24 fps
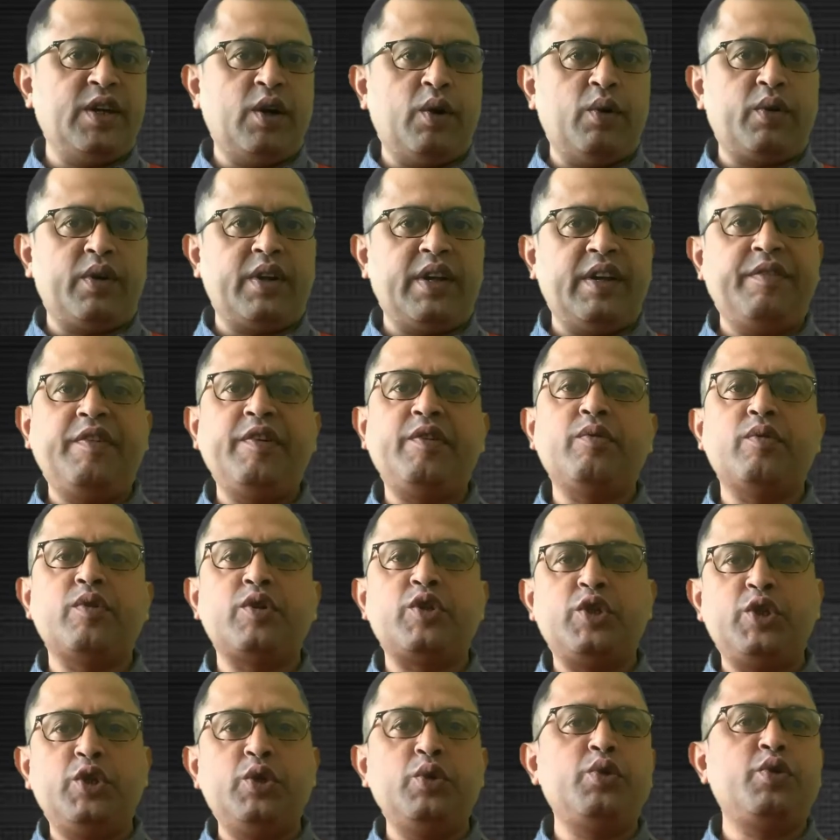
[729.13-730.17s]
out if it
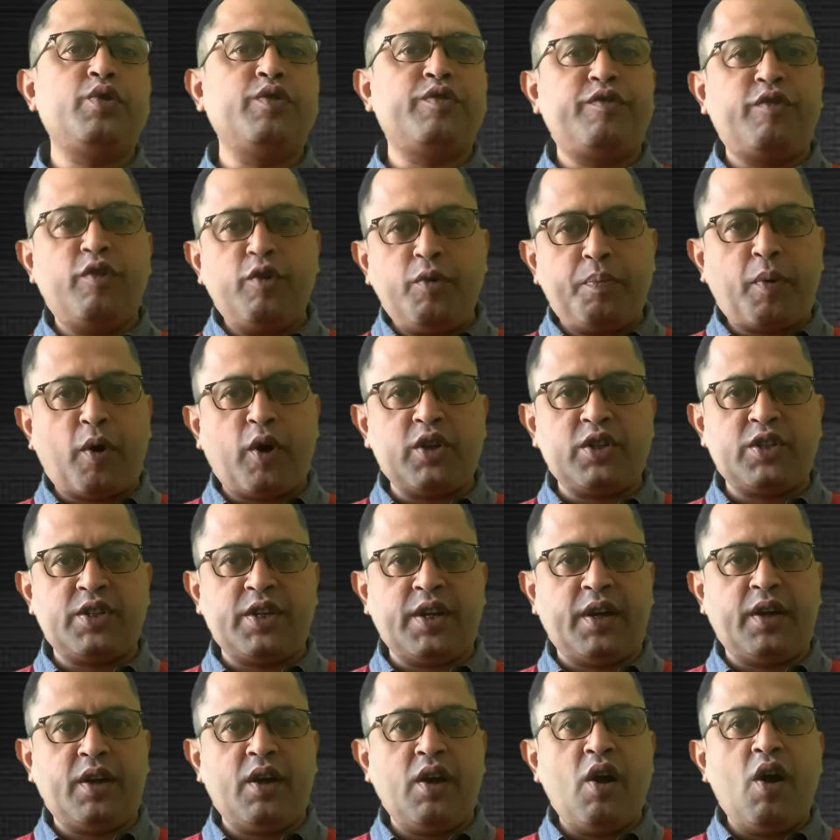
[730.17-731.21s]
was due to food
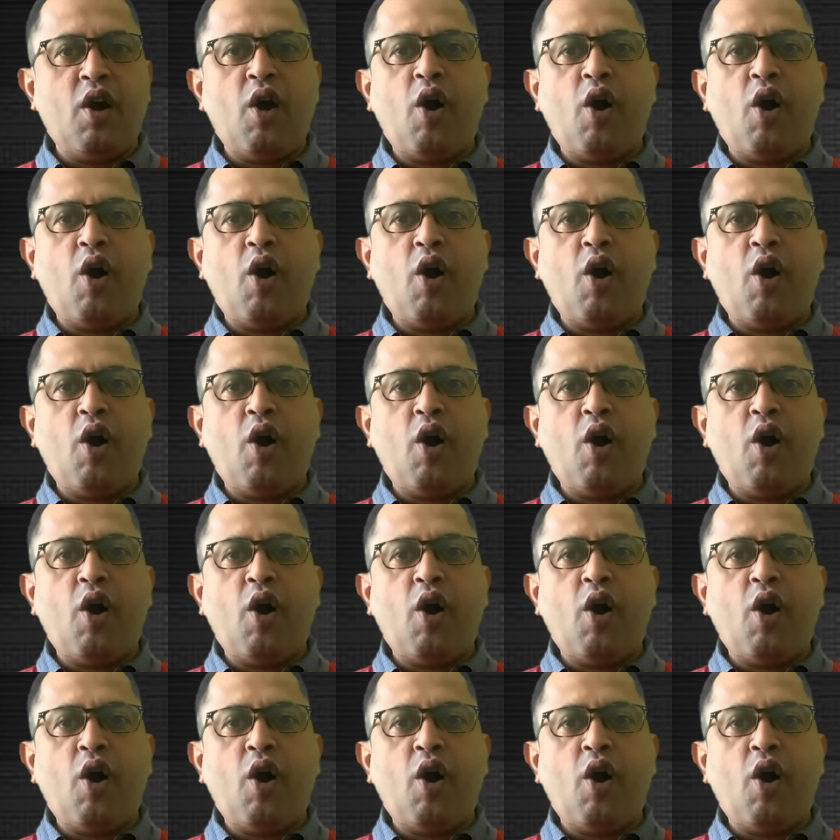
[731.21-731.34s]
poisoning